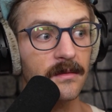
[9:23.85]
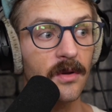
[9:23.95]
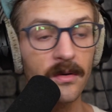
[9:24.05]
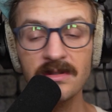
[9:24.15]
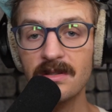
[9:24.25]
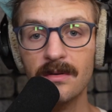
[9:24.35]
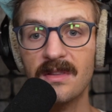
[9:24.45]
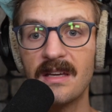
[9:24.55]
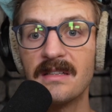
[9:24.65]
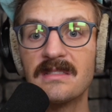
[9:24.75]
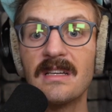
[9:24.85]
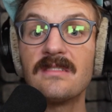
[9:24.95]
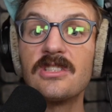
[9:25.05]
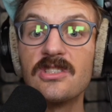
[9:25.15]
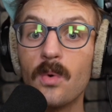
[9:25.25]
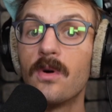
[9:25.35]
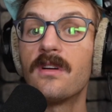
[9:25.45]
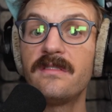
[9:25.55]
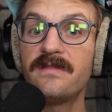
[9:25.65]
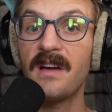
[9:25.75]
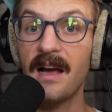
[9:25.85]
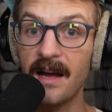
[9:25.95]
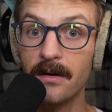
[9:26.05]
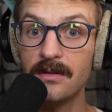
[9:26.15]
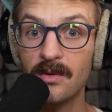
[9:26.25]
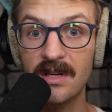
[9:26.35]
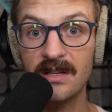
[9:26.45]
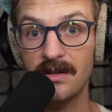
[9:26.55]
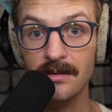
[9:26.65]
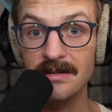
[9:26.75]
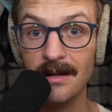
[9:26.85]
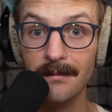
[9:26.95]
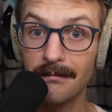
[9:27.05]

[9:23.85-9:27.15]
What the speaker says: those two things and sort of how you can use them.